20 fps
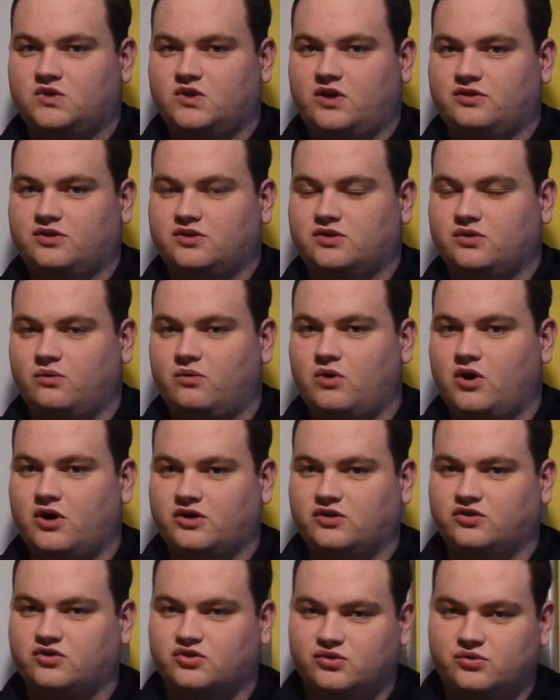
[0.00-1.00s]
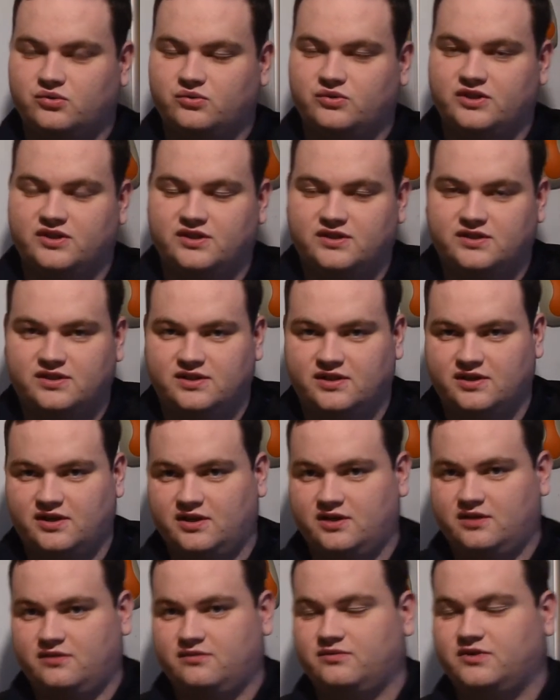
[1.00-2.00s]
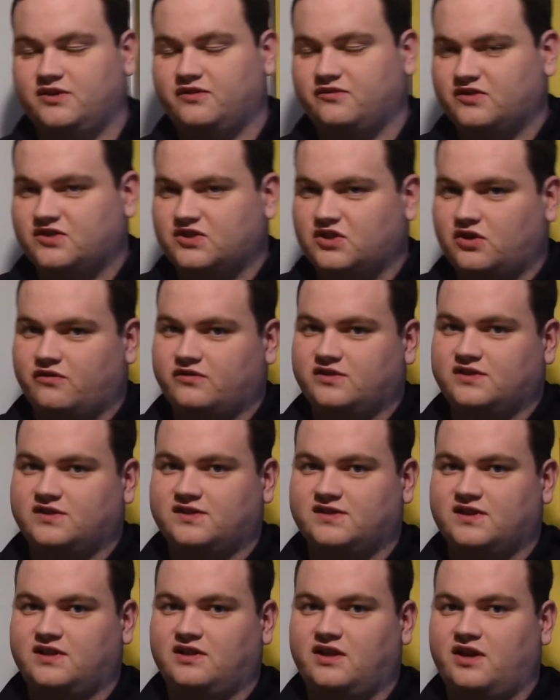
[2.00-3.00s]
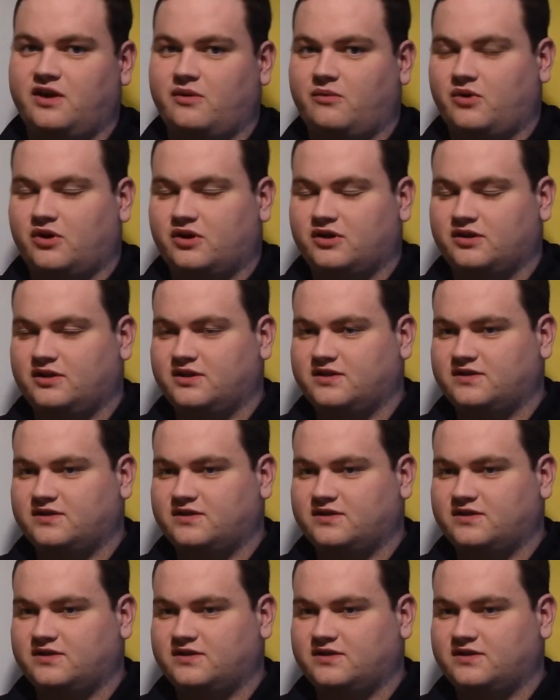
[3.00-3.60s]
So I'm just going to walk you through the different services and the network